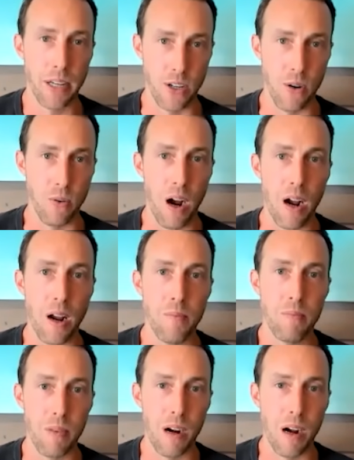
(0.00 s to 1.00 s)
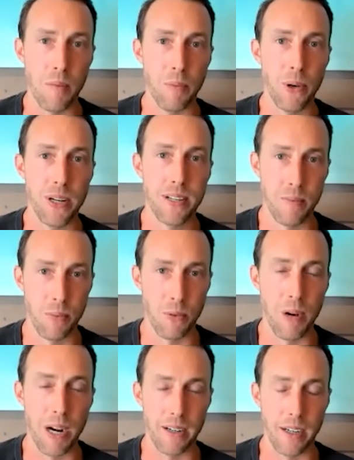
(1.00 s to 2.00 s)
like you. I'm a pretty
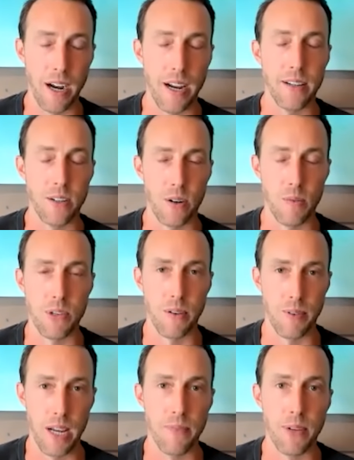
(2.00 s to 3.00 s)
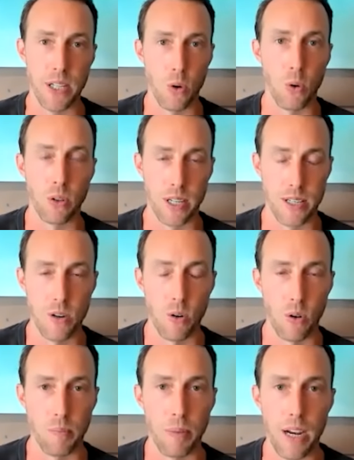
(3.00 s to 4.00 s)
simple-minded guy in terms of if it's gold, it's gold.